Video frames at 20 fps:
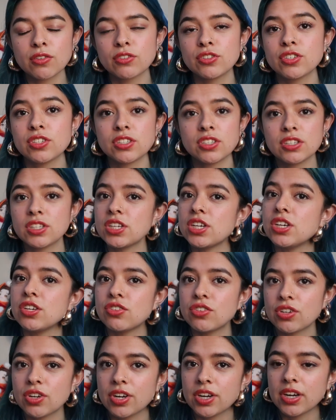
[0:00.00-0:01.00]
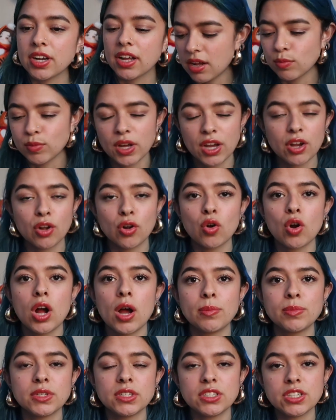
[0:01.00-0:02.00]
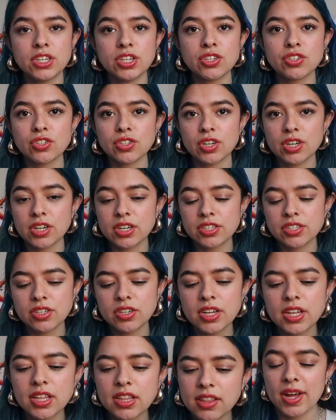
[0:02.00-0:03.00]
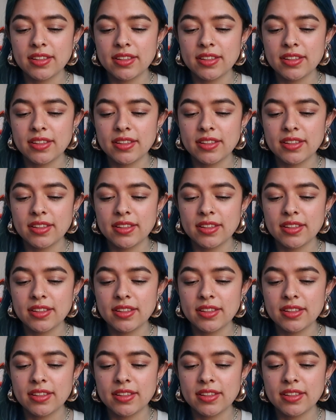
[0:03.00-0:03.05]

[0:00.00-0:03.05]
or just a t-shirt, like a cropped t-shirt underneath.